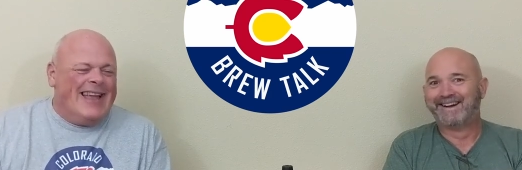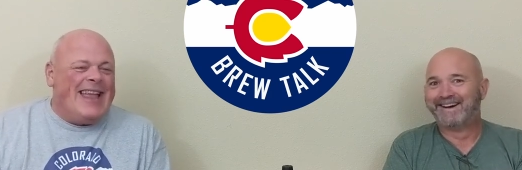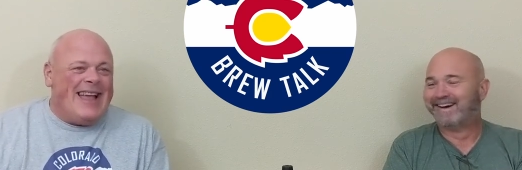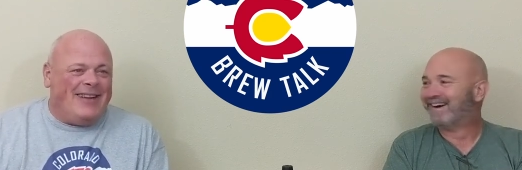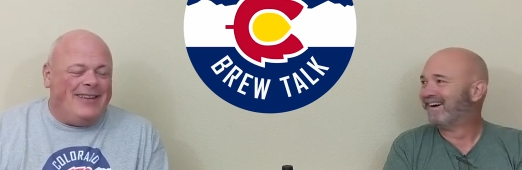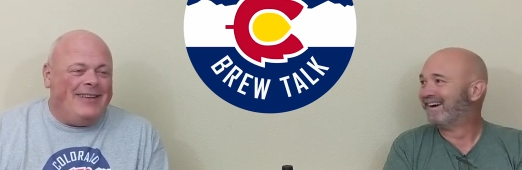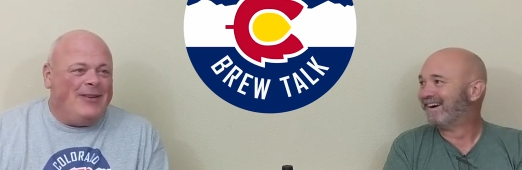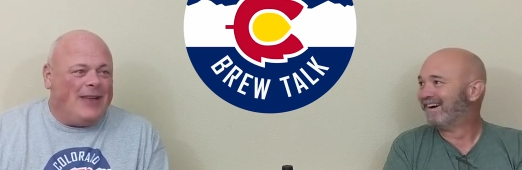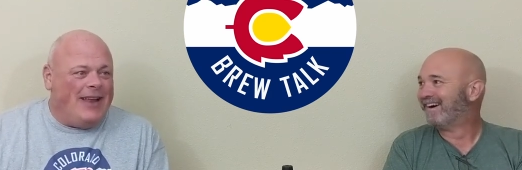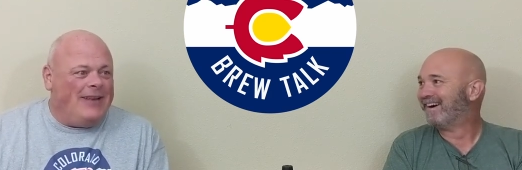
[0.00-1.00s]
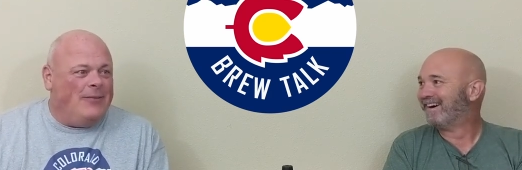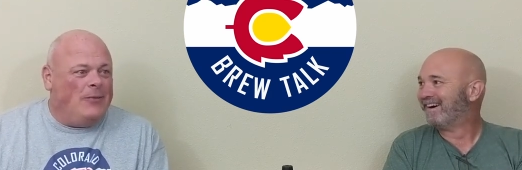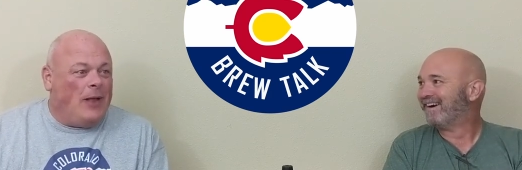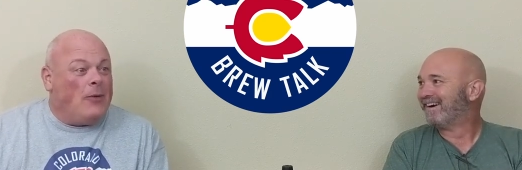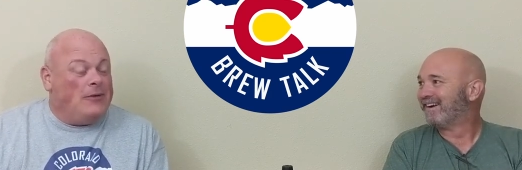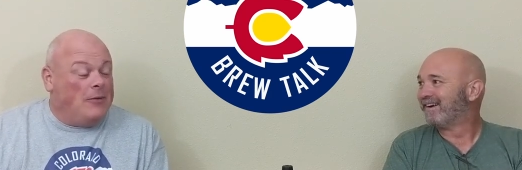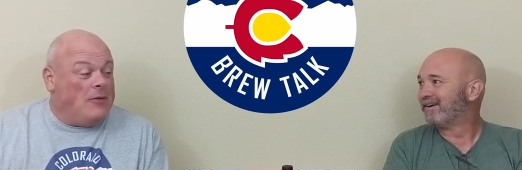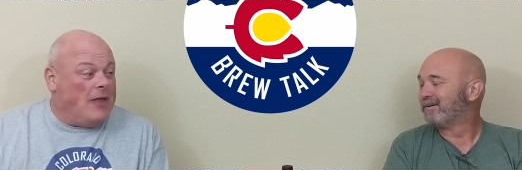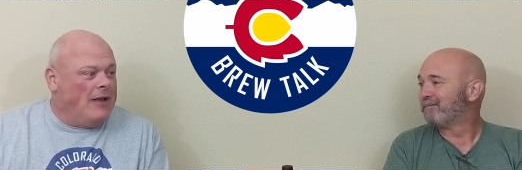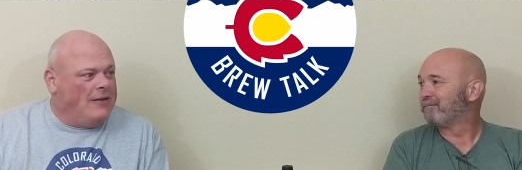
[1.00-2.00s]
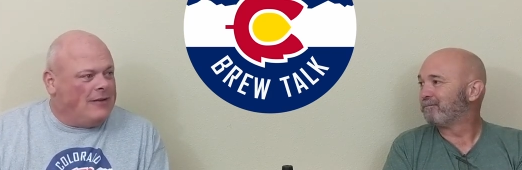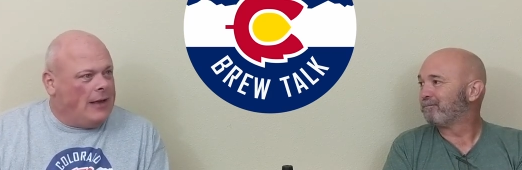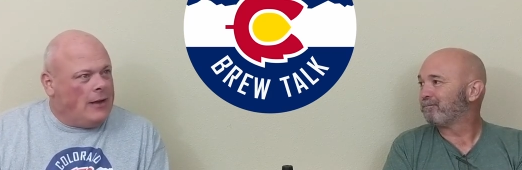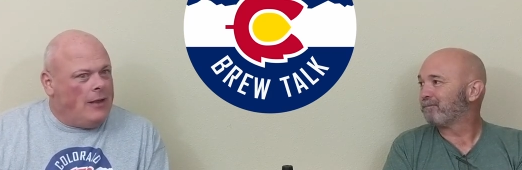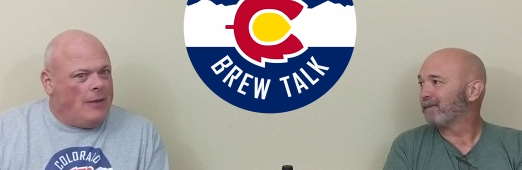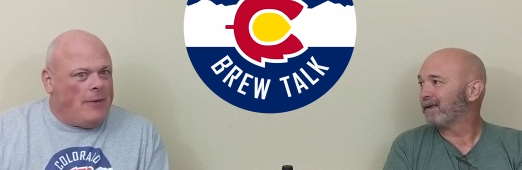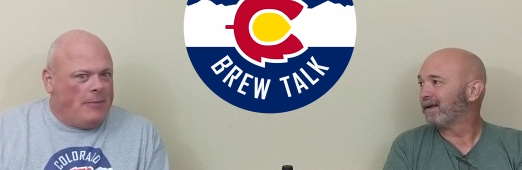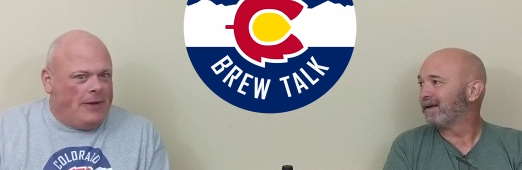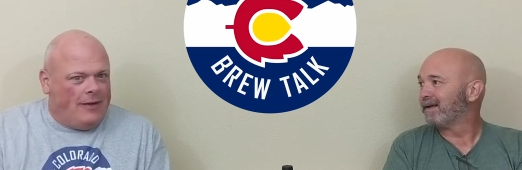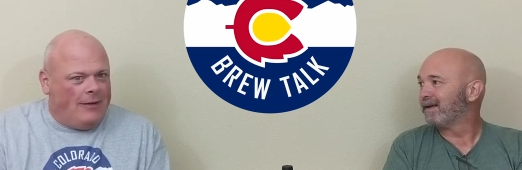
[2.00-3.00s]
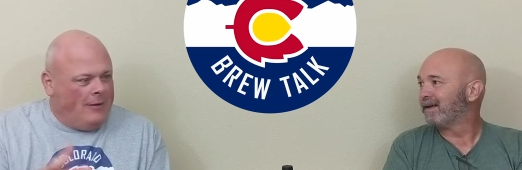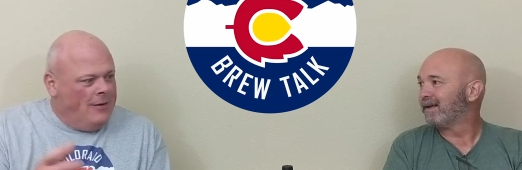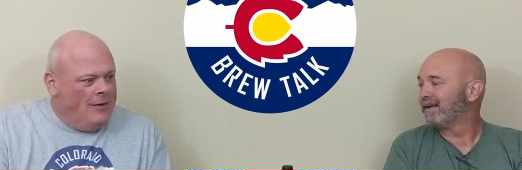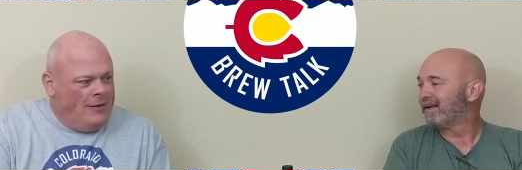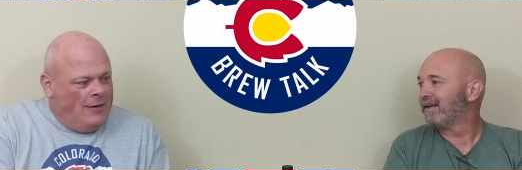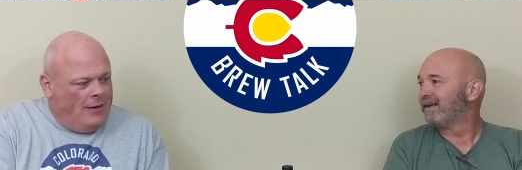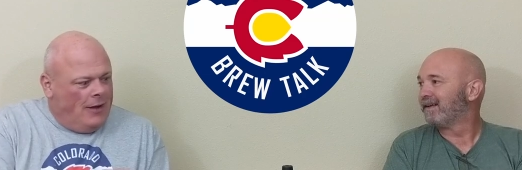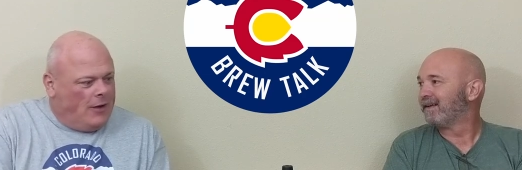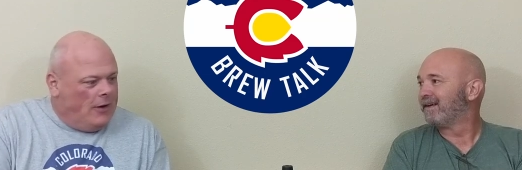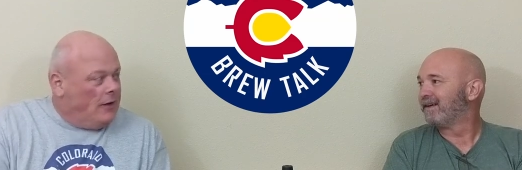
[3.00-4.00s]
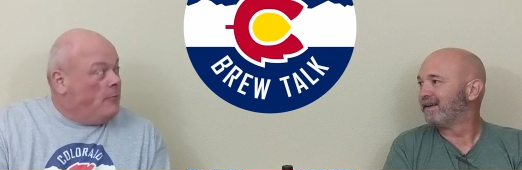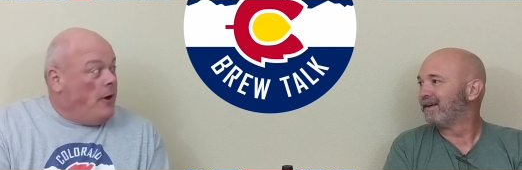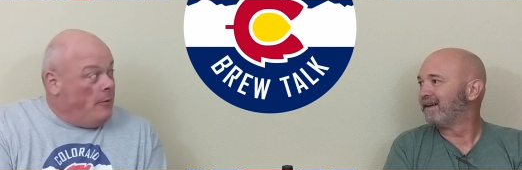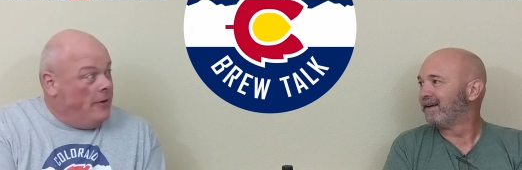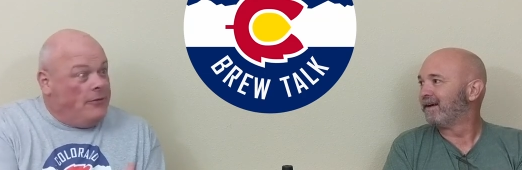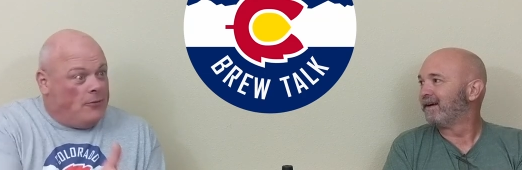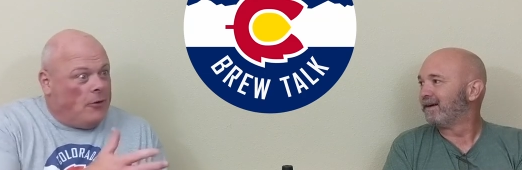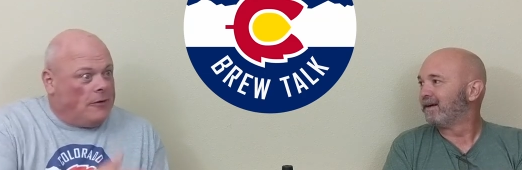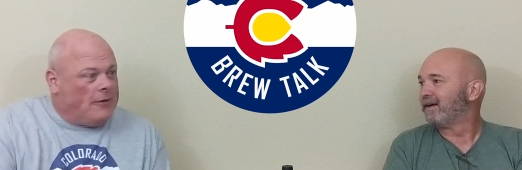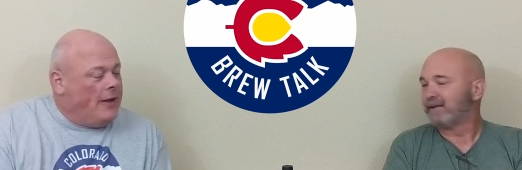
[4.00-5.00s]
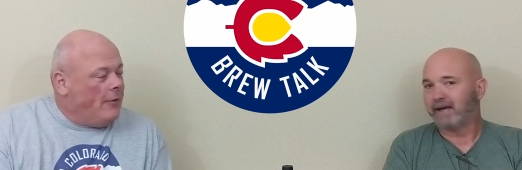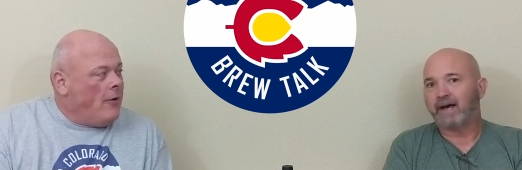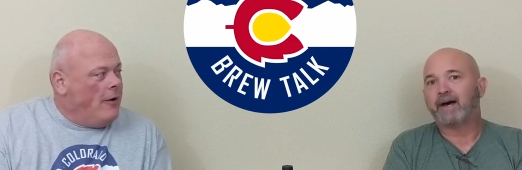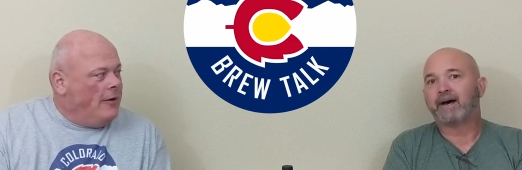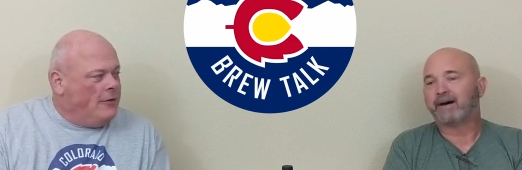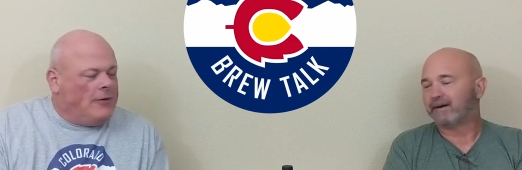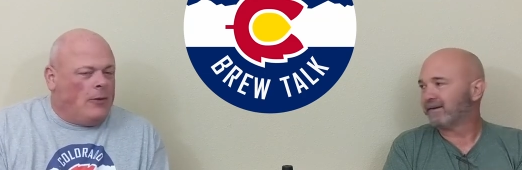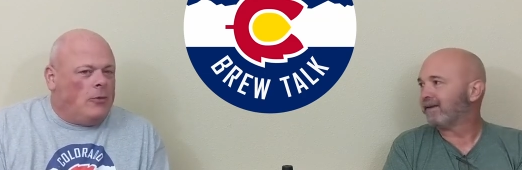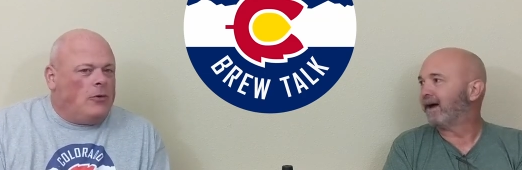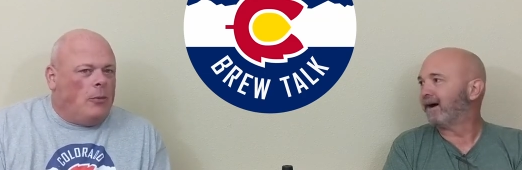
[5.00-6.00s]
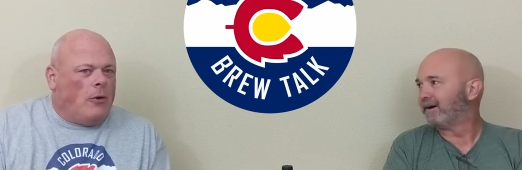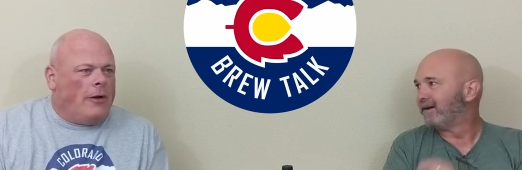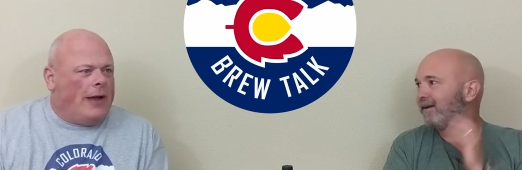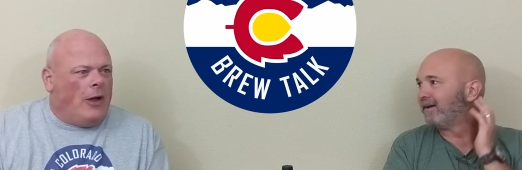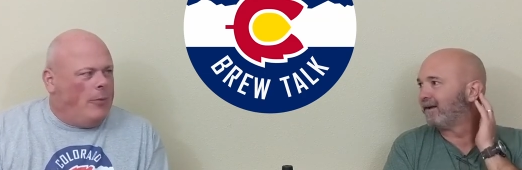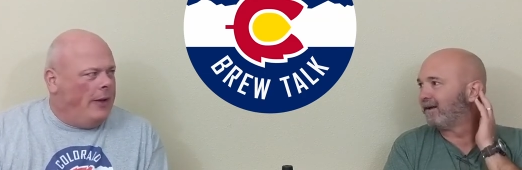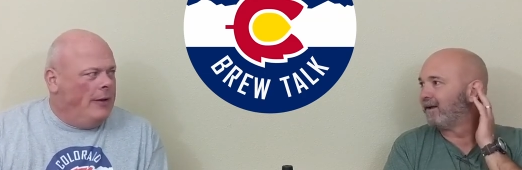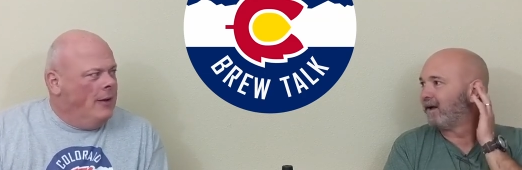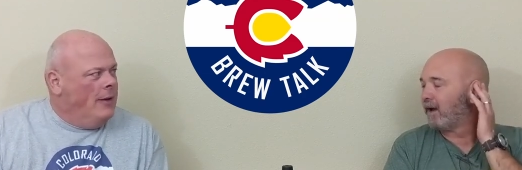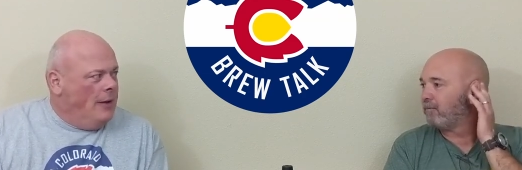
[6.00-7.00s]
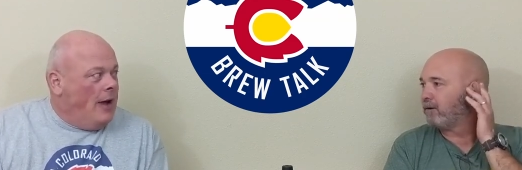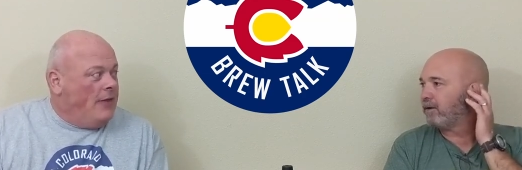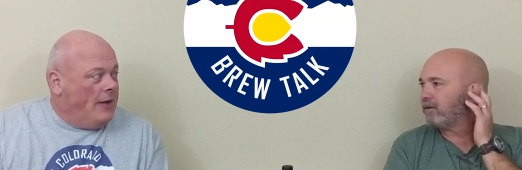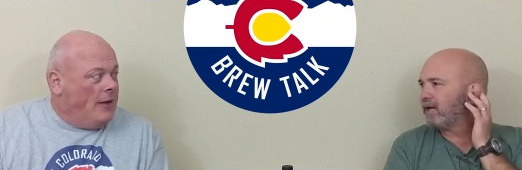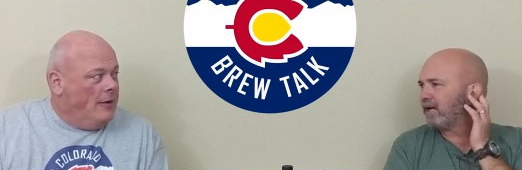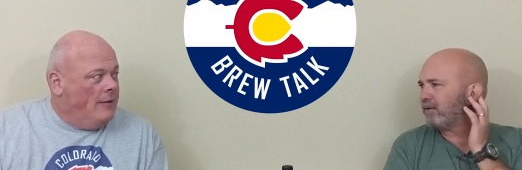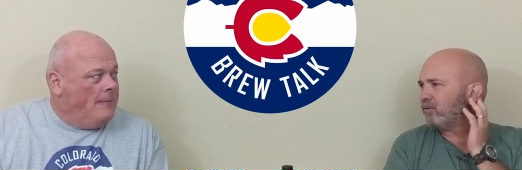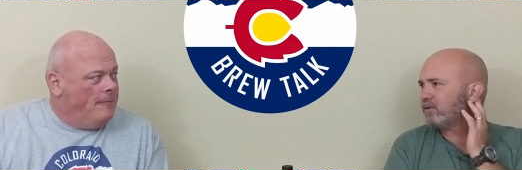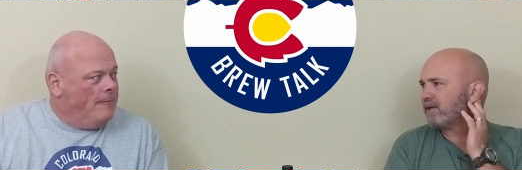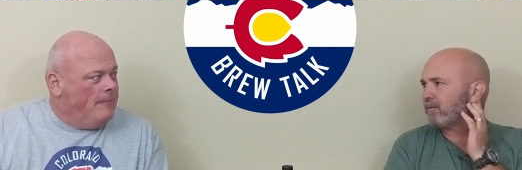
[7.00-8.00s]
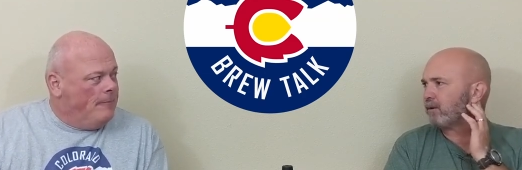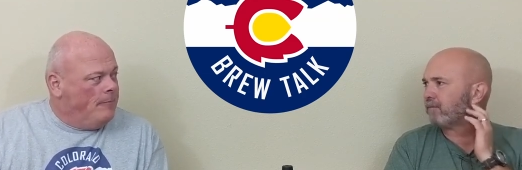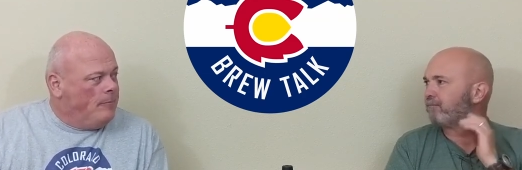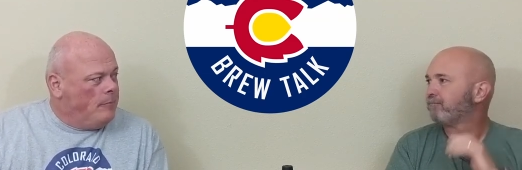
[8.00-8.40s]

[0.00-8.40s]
Speaker 1: yeah. no kidding. Well, I was even thinking it was like, oh, that might be a a good experiment for us later yeah, on as like, with yeah. the parti-gyle. But and we could do like a two stepper